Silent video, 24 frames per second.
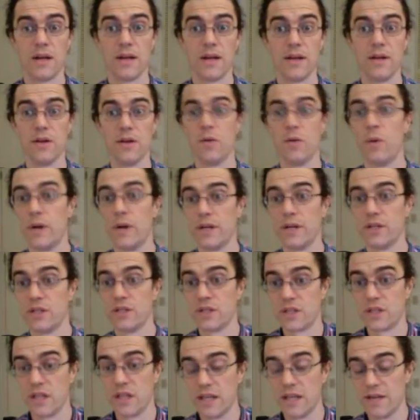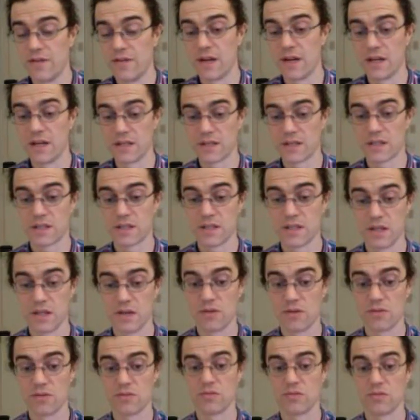you don't want to just leave it as
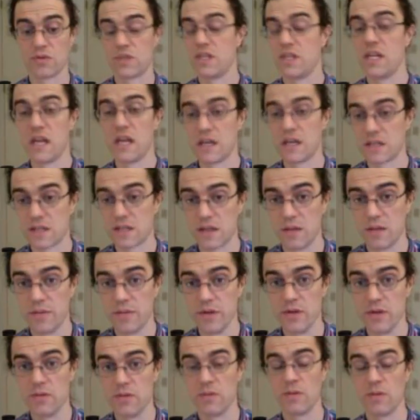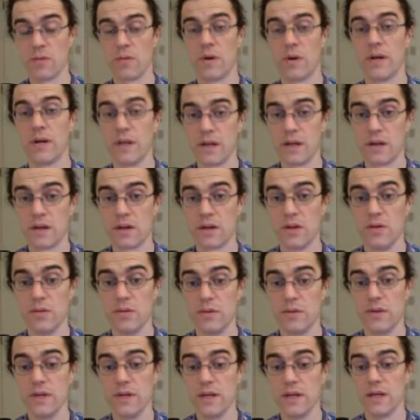CSW. You want to
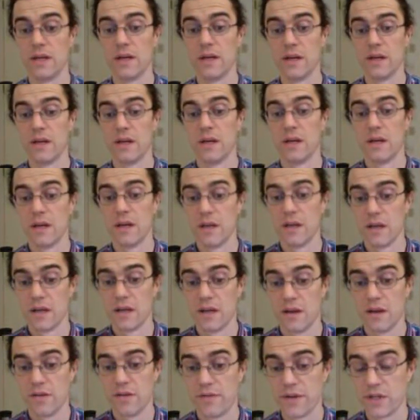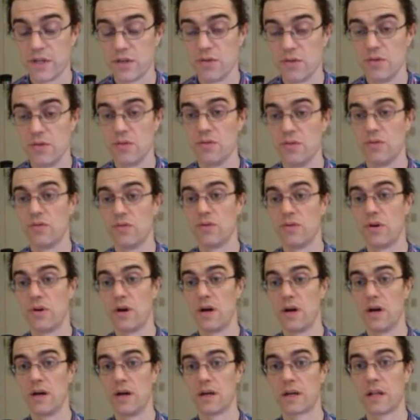include the official
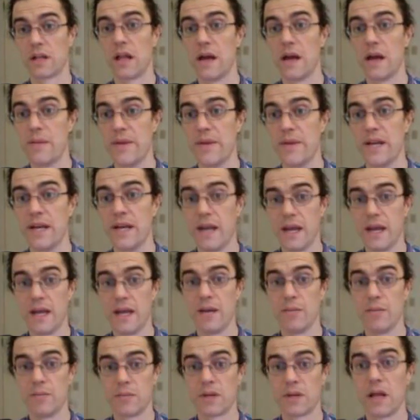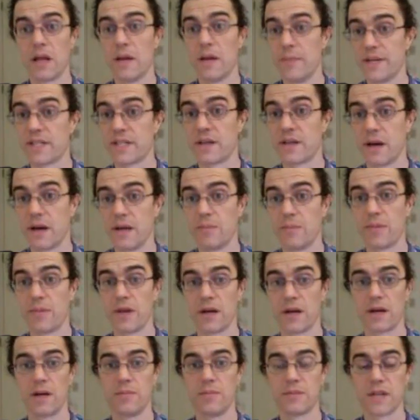climate name, climate type
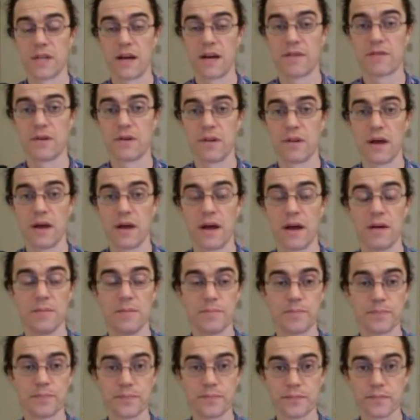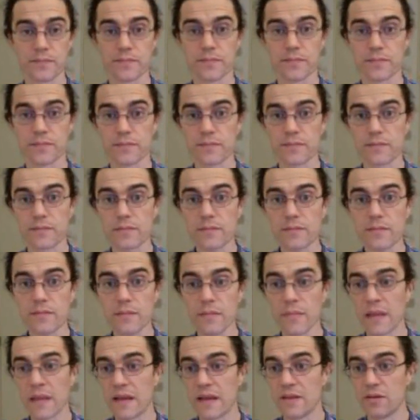that comes after that.
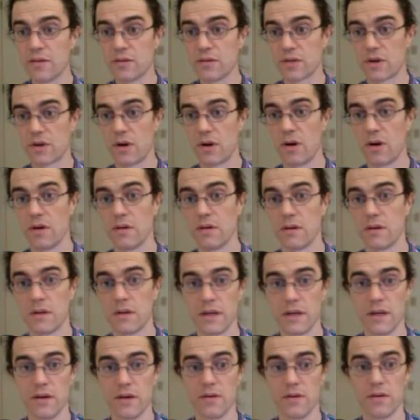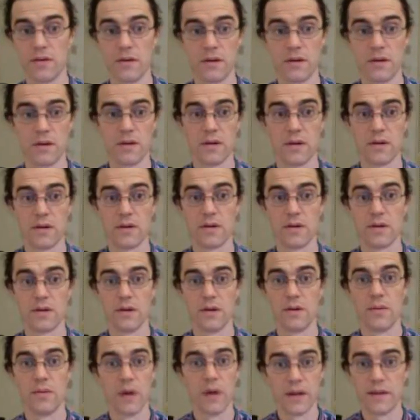And those are all,
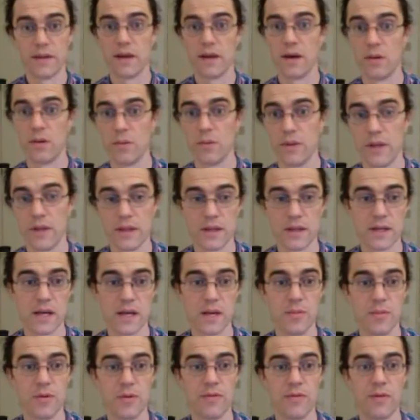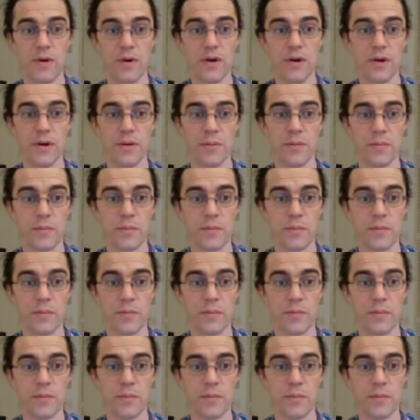right there within the table for you.